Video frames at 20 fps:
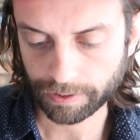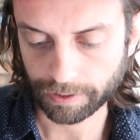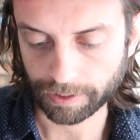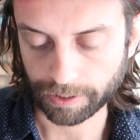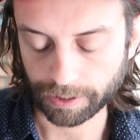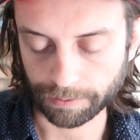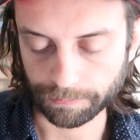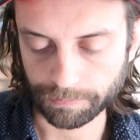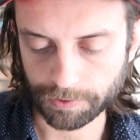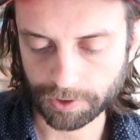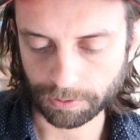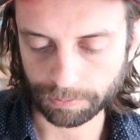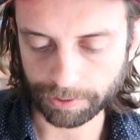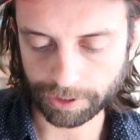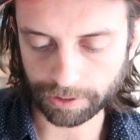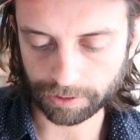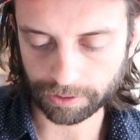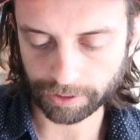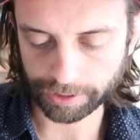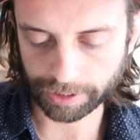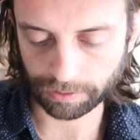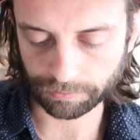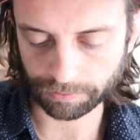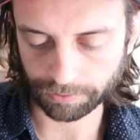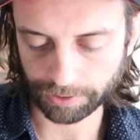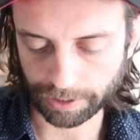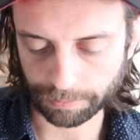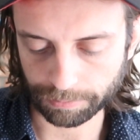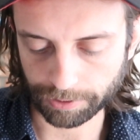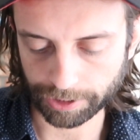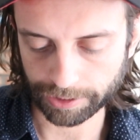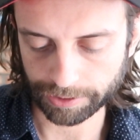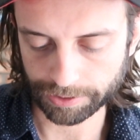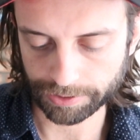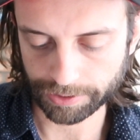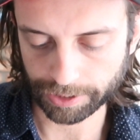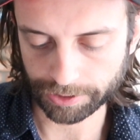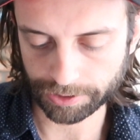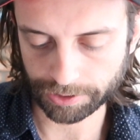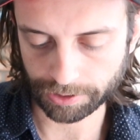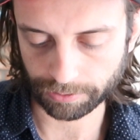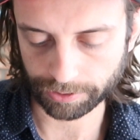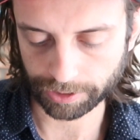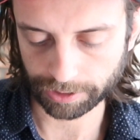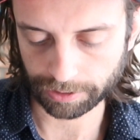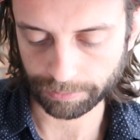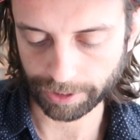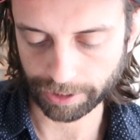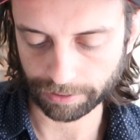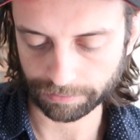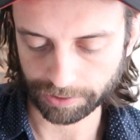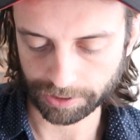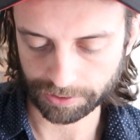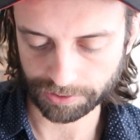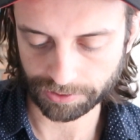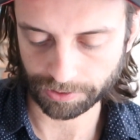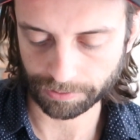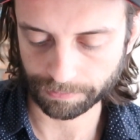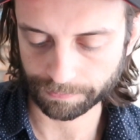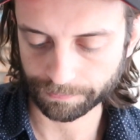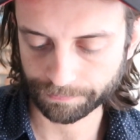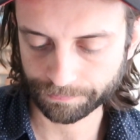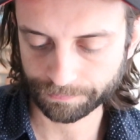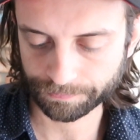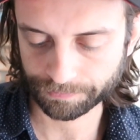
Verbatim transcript: Um, so be on the lookout for that brand. That's going in the manifesto.